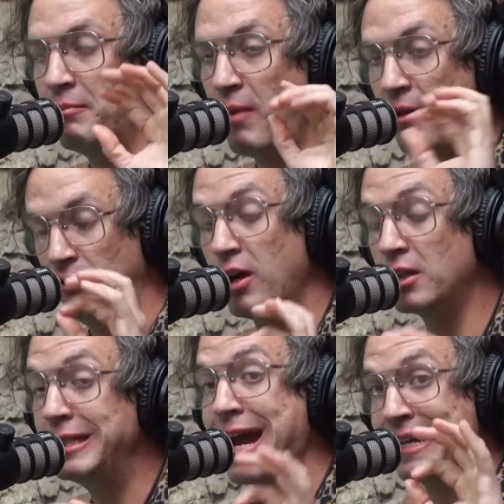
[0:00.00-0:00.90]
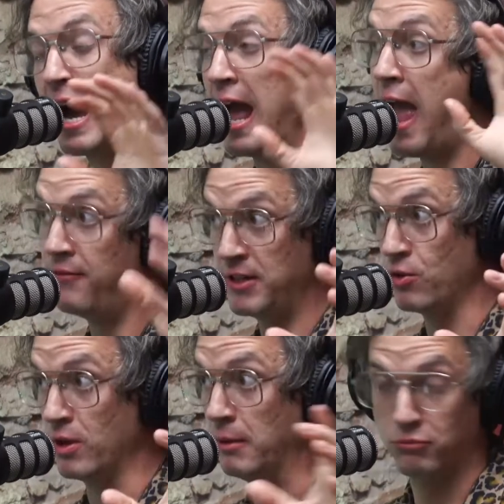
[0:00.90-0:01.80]
luckily I got heavy
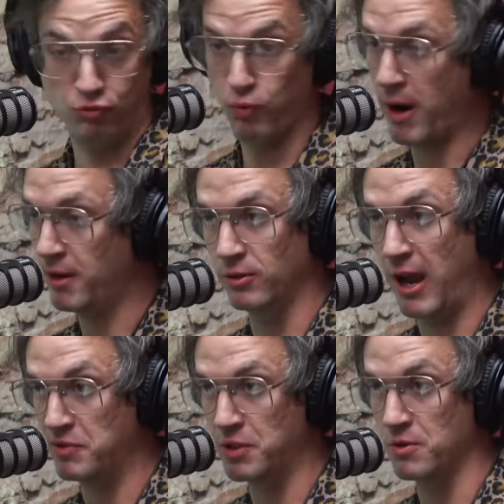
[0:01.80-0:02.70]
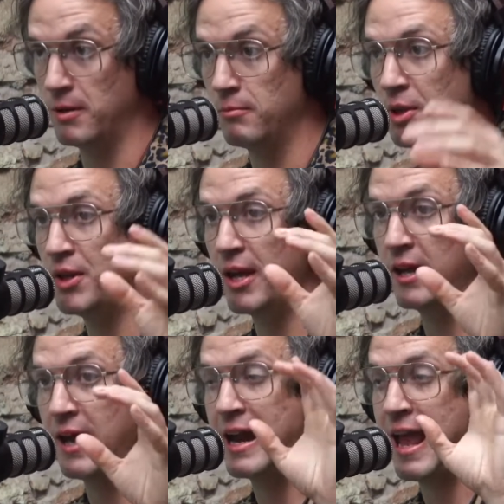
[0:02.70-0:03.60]
cream, regular heavy cream, but
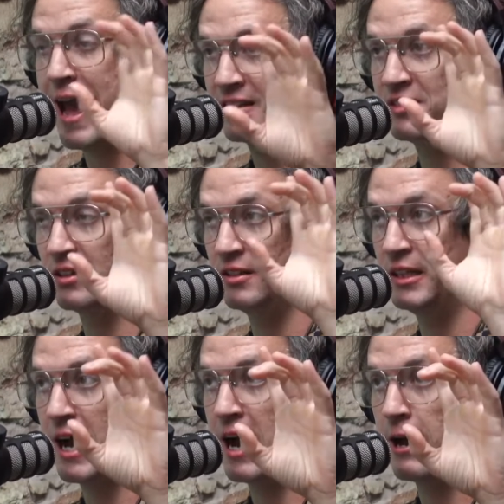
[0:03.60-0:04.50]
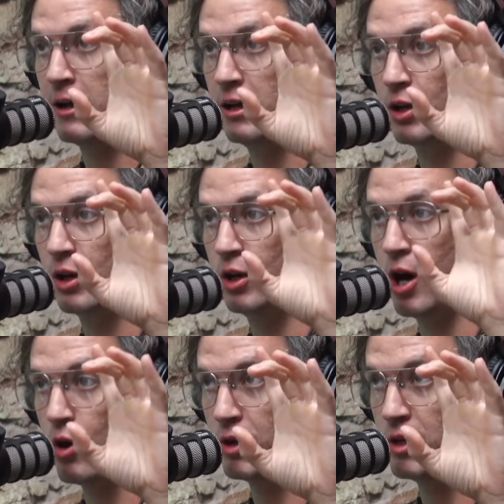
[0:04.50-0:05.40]
then I accidentally got
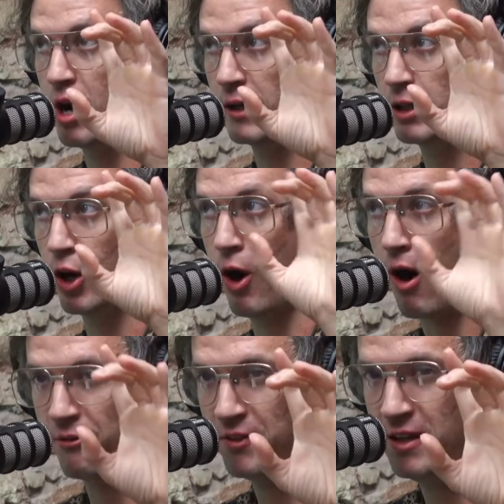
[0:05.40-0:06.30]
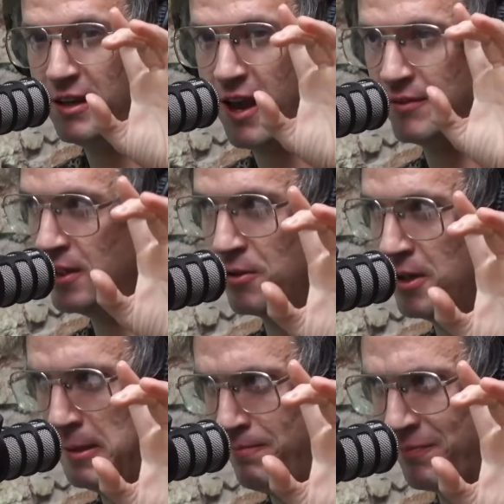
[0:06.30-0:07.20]
coconut coffee heavy
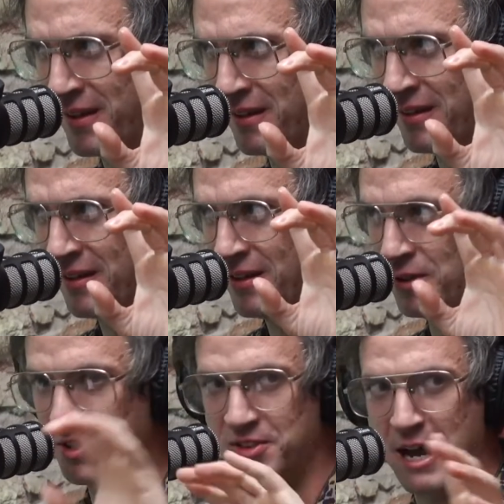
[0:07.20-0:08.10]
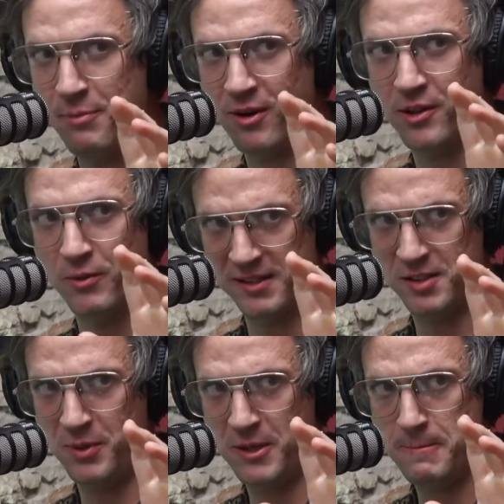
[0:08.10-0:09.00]
cream, which is not part of the
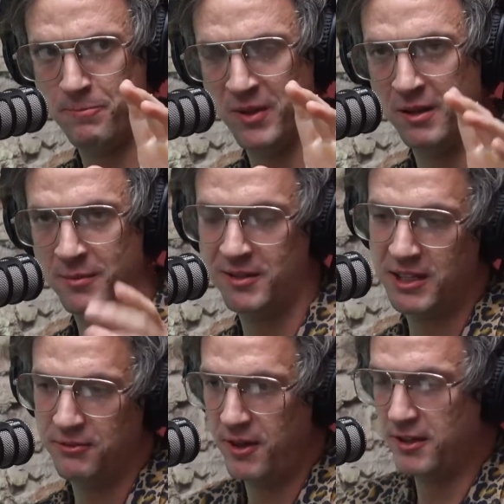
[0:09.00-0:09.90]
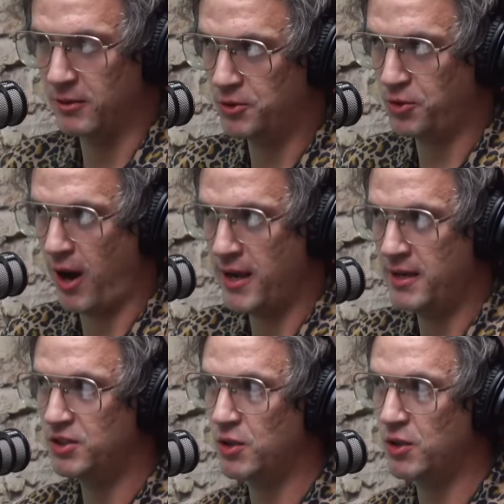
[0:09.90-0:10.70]
recipe, but I was like, fuck it, we'll try it. So